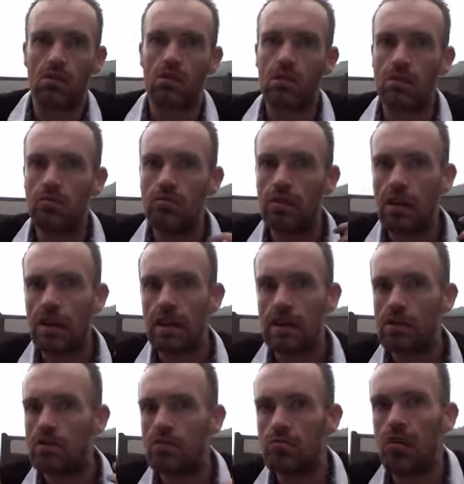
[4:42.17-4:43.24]
to really
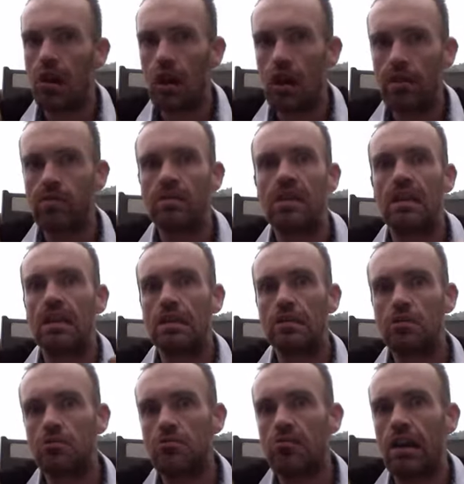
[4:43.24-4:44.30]
drive these
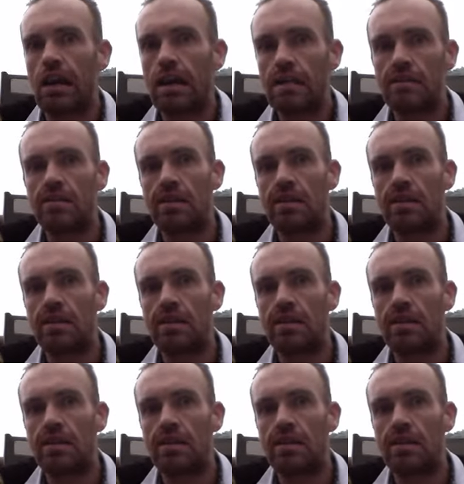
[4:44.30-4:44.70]
trends